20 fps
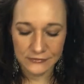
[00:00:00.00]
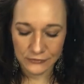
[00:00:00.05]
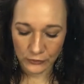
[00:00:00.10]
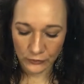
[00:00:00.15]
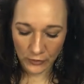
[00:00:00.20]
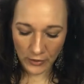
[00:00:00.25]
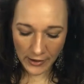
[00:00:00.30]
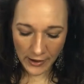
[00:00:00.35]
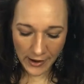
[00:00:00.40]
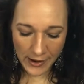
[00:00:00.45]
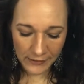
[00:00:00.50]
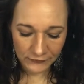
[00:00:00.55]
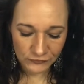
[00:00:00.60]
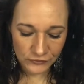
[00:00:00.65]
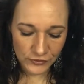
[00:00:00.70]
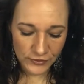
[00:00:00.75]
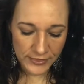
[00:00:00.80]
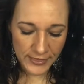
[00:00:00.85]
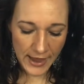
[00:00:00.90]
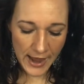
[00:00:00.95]
So
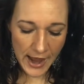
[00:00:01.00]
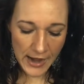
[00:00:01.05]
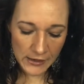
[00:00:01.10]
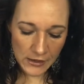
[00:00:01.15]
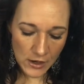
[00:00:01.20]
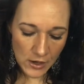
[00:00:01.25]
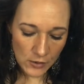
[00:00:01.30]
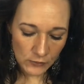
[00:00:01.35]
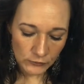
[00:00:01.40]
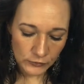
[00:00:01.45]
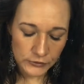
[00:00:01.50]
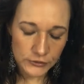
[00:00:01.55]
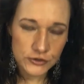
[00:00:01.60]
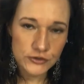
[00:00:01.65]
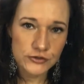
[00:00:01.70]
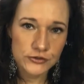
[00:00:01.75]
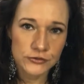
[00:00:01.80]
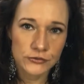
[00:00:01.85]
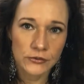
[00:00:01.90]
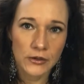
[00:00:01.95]
after that, we're going
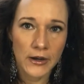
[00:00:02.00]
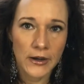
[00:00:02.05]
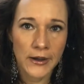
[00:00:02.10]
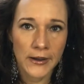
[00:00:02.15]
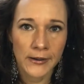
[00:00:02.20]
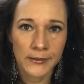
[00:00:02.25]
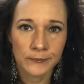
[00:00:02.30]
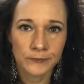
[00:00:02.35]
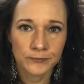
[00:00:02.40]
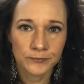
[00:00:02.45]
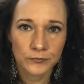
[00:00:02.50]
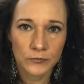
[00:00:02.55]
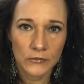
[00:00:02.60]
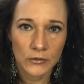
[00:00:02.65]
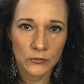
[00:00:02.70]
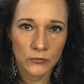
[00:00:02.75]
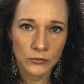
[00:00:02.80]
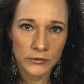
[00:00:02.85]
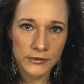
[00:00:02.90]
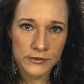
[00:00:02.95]
to do
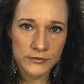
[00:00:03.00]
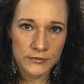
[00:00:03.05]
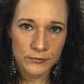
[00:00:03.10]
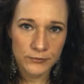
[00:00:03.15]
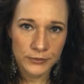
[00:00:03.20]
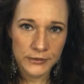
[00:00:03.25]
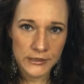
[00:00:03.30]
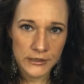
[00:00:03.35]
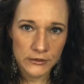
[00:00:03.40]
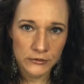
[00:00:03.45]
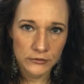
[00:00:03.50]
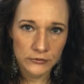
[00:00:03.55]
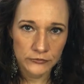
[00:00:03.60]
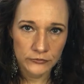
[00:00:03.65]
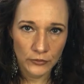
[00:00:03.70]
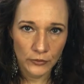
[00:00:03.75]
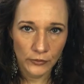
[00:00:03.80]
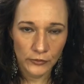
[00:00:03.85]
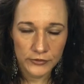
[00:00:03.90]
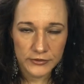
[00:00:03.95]
one of the peels
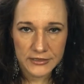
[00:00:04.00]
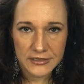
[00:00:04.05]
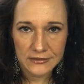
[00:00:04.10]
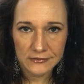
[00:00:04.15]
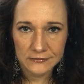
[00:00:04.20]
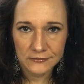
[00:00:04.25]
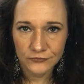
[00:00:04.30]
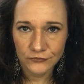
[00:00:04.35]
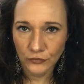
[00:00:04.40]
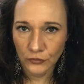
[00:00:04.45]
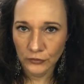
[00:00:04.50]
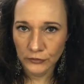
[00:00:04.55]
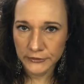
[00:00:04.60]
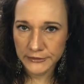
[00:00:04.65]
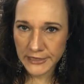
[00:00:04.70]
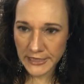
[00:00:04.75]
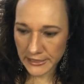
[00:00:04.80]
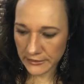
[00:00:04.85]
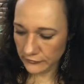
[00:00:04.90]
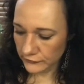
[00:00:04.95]
or the
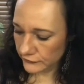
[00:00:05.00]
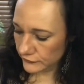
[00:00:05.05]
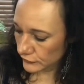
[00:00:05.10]
exfoliator.